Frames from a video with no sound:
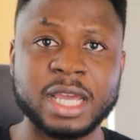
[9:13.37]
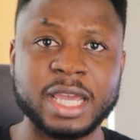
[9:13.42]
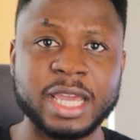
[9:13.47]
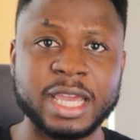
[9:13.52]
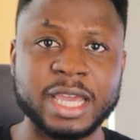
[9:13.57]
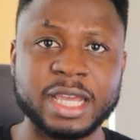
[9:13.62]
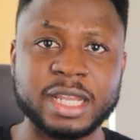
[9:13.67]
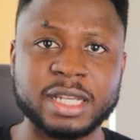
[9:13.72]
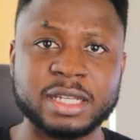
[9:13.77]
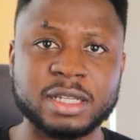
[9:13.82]

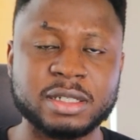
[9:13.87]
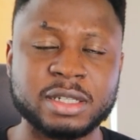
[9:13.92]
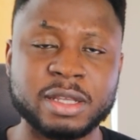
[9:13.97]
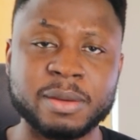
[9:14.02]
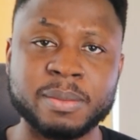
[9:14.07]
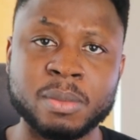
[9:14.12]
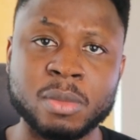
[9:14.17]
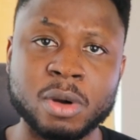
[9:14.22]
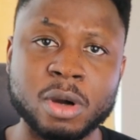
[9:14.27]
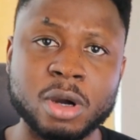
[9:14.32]
And the
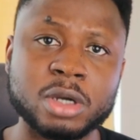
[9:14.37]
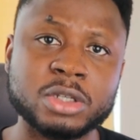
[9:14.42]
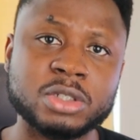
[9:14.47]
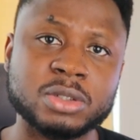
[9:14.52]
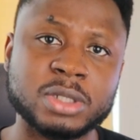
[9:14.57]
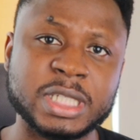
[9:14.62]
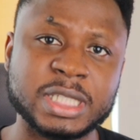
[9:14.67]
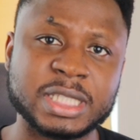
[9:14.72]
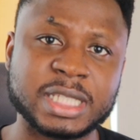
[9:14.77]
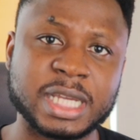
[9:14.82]
more you
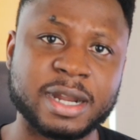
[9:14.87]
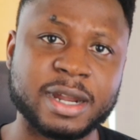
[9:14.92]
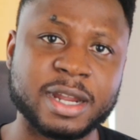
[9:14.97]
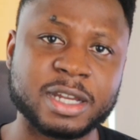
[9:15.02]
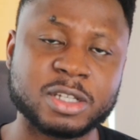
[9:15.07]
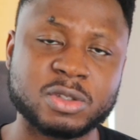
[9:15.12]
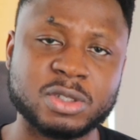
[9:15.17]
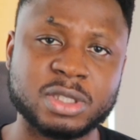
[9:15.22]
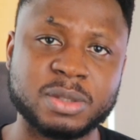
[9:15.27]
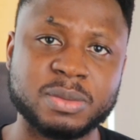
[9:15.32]

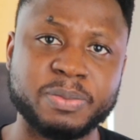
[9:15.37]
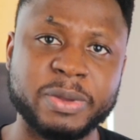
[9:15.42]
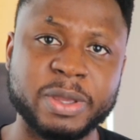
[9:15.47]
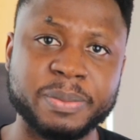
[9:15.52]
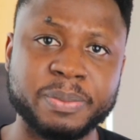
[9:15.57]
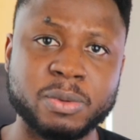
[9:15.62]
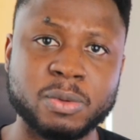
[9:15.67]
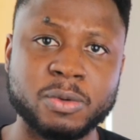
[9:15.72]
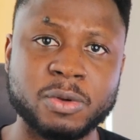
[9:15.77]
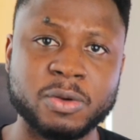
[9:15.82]
interact with
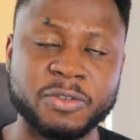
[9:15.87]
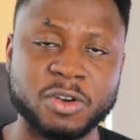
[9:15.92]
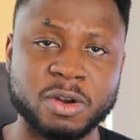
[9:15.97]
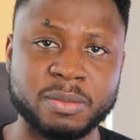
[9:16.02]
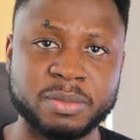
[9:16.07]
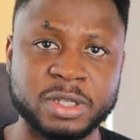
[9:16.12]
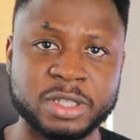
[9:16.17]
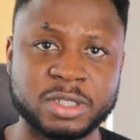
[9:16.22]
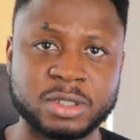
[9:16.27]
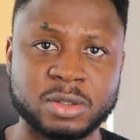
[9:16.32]
people
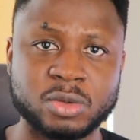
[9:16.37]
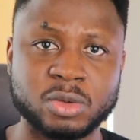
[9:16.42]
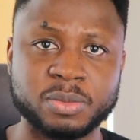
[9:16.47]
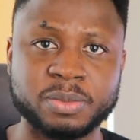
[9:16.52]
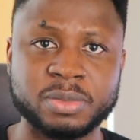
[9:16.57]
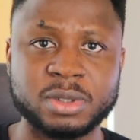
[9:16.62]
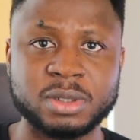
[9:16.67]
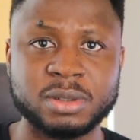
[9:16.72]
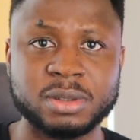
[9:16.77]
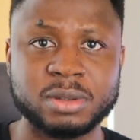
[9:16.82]
from this group,
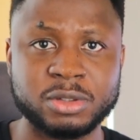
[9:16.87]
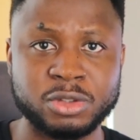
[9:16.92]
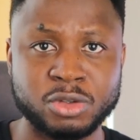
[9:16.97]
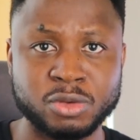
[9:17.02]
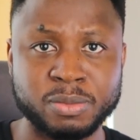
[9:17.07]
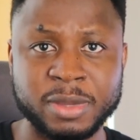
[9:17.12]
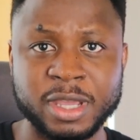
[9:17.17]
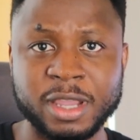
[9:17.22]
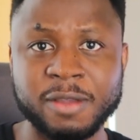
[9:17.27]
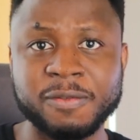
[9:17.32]
you
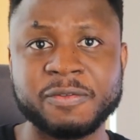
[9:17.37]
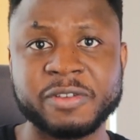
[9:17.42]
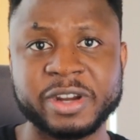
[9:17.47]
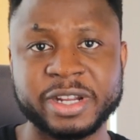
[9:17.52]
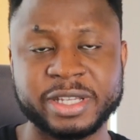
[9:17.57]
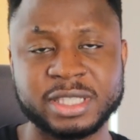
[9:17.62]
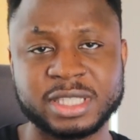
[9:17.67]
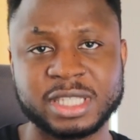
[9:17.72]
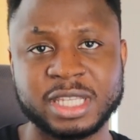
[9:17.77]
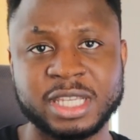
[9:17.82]
make
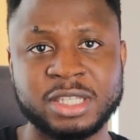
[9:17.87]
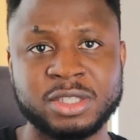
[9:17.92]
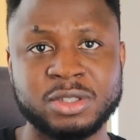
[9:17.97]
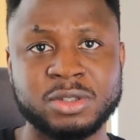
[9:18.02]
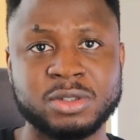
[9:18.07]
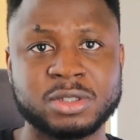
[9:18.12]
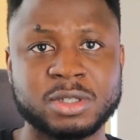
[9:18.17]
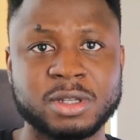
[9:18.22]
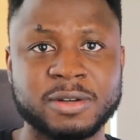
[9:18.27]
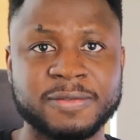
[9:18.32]
friends and
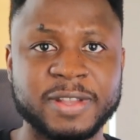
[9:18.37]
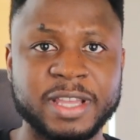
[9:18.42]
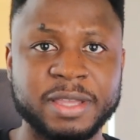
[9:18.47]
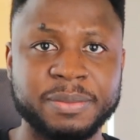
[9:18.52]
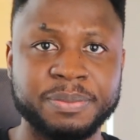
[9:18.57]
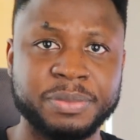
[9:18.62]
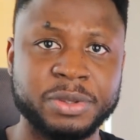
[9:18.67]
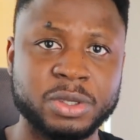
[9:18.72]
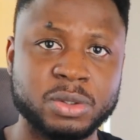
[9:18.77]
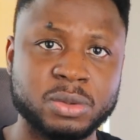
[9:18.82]
you sort of like
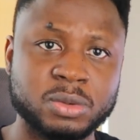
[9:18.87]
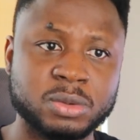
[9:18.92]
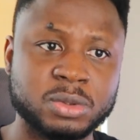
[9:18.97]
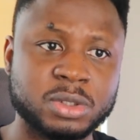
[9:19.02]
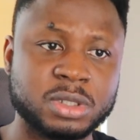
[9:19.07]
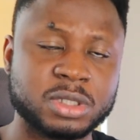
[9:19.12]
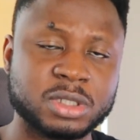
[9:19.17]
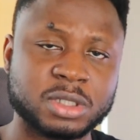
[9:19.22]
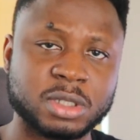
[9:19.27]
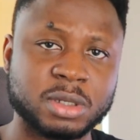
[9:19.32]

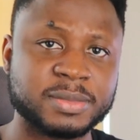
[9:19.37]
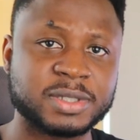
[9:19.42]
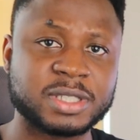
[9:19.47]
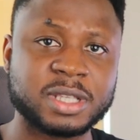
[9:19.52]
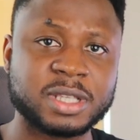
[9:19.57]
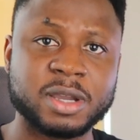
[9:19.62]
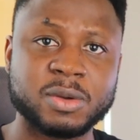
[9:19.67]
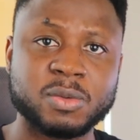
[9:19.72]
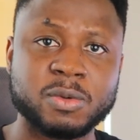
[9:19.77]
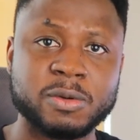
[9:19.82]
build some
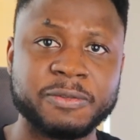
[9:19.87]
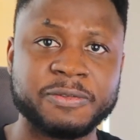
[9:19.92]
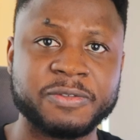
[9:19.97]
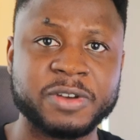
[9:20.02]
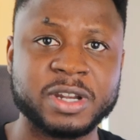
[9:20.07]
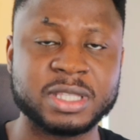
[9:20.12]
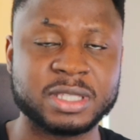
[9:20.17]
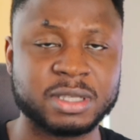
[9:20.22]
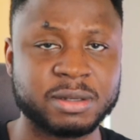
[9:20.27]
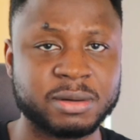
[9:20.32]
circle of
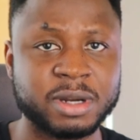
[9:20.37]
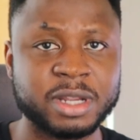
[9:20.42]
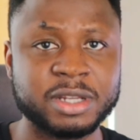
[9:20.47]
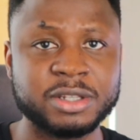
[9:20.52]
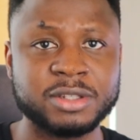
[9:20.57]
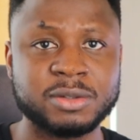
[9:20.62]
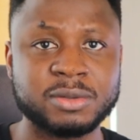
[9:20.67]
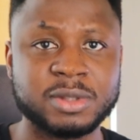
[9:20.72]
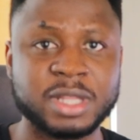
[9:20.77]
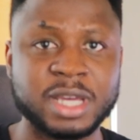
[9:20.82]
friends around
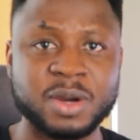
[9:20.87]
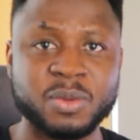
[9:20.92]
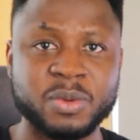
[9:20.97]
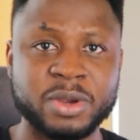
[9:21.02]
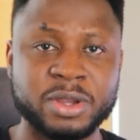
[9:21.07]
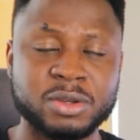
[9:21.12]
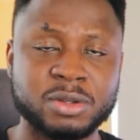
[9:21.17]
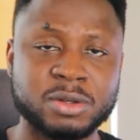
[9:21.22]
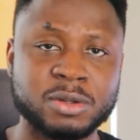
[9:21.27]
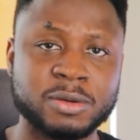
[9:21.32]
you. That way
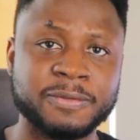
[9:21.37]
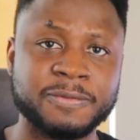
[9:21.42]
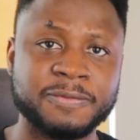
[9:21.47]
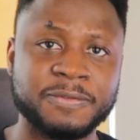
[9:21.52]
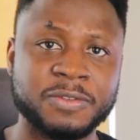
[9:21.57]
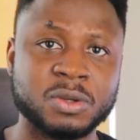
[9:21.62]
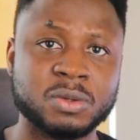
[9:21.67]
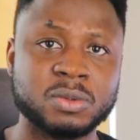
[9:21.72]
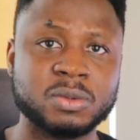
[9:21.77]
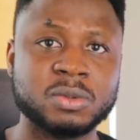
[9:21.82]
you don't
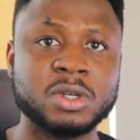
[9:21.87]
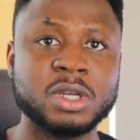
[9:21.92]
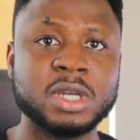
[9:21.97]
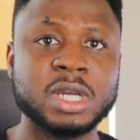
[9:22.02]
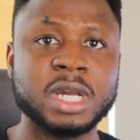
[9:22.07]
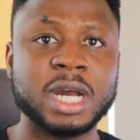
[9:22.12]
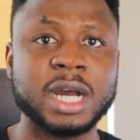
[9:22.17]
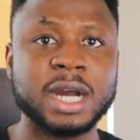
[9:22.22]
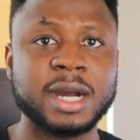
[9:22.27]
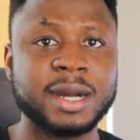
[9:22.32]
feel
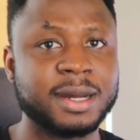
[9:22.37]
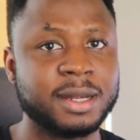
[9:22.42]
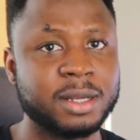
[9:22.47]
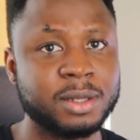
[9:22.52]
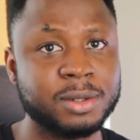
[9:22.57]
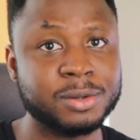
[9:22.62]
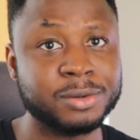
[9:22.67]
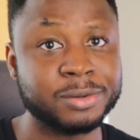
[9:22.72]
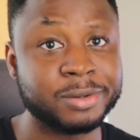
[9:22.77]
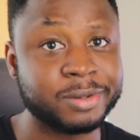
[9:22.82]

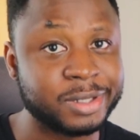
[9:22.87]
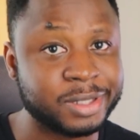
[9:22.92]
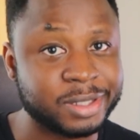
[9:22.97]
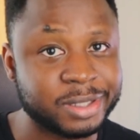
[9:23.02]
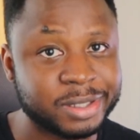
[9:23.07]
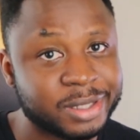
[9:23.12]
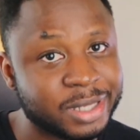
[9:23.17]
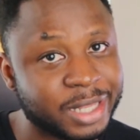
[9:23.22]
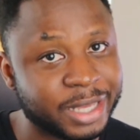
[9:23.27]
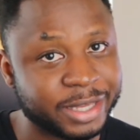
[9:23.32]

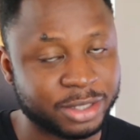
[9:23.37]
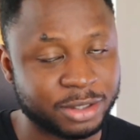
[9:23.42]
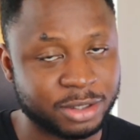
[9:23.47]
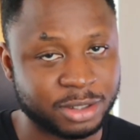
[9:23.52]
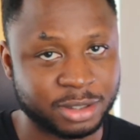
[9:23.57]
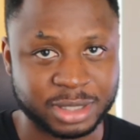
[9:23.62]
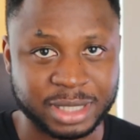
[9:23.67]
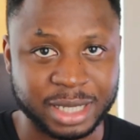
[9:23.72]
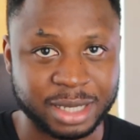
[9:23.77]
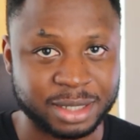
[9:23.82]
lonely, like
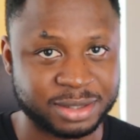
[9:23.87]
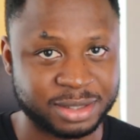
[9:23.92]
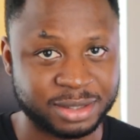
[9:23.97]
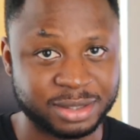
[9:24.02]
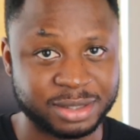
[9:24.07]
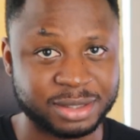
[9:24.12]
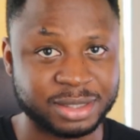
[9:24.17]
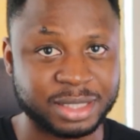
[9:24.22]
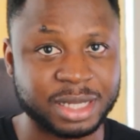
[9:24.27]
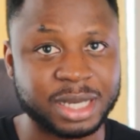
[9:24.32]
you're
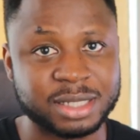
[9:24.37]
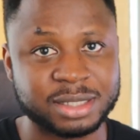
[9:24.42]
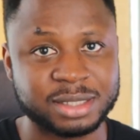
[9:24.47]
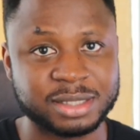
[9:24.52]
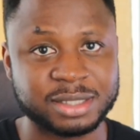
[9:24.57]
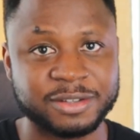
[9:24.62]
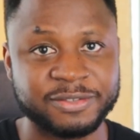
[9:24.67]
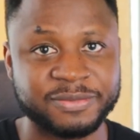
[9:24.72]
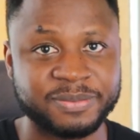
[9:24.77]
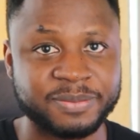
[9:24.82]
thousands and thousands
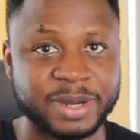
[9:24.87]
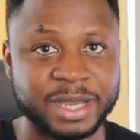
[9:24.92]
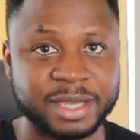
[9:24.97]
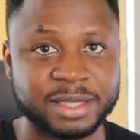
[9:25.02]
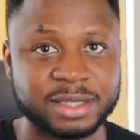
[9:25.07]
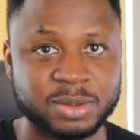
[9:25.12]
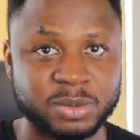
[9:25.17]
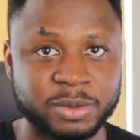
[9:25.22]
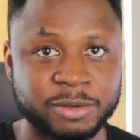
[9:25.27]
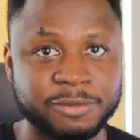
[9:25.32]
of
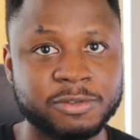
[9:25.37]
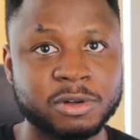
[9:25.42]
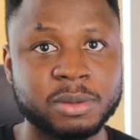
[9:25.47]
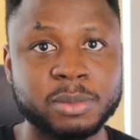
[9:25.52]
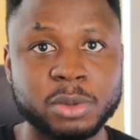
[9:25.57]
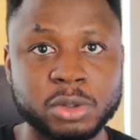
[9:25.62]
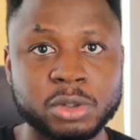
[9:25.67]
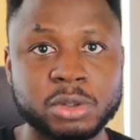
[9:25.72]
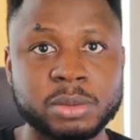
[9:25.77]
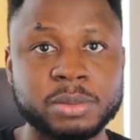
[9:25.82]
miles away from
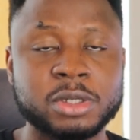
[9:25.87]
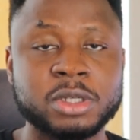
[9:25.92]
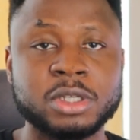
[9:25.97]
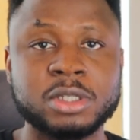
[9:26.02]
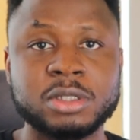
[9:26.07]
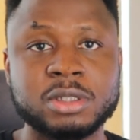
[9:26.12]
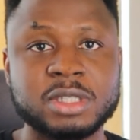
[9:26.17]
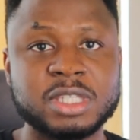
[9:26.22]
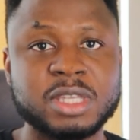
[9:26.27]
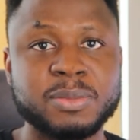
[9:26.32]
home.
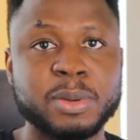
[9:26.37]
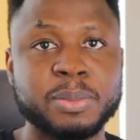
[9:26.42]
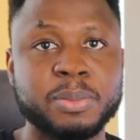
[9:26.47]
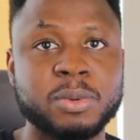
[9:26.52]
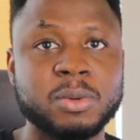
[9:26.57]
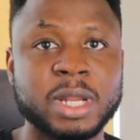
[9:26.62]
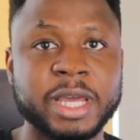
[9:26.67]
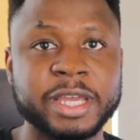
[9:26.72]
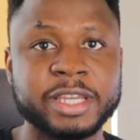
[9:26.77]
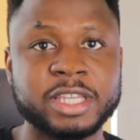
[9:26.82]
You see
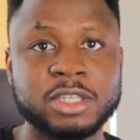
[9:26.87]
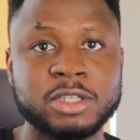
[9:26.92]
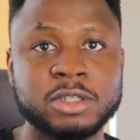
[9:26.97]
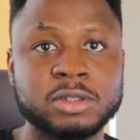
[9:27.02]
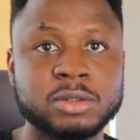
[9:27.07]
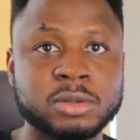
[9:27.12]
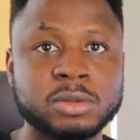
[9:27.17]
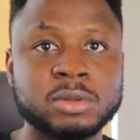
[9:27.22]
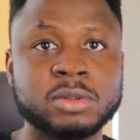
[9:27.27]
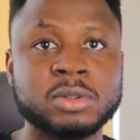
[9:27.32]
people like
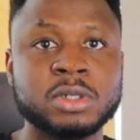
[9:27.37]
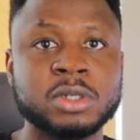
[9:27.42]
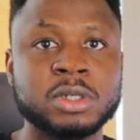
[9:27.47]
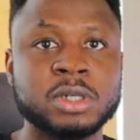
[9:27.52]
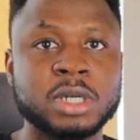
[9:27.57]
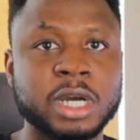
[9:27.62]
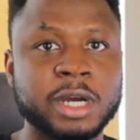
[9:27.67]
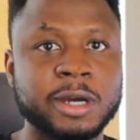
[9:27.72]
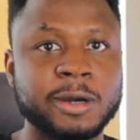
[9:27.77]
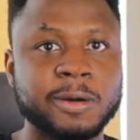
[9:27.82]
you
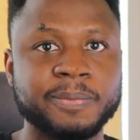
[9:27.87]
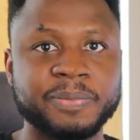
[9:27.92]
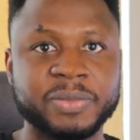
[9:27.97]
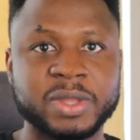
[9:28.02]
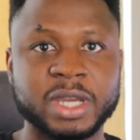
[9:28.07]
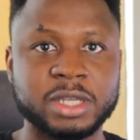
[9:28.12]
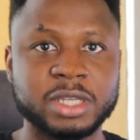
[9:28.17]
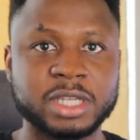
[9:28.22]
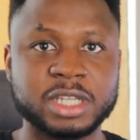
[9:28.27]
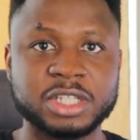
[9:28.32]

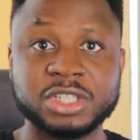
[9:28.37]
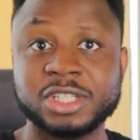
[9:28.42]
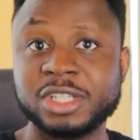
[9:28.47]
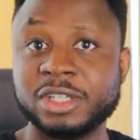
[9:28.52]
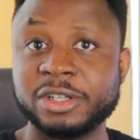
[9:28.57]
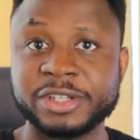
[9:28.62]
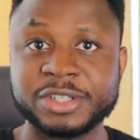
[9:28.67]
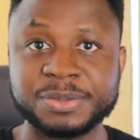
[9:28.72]
that you can share your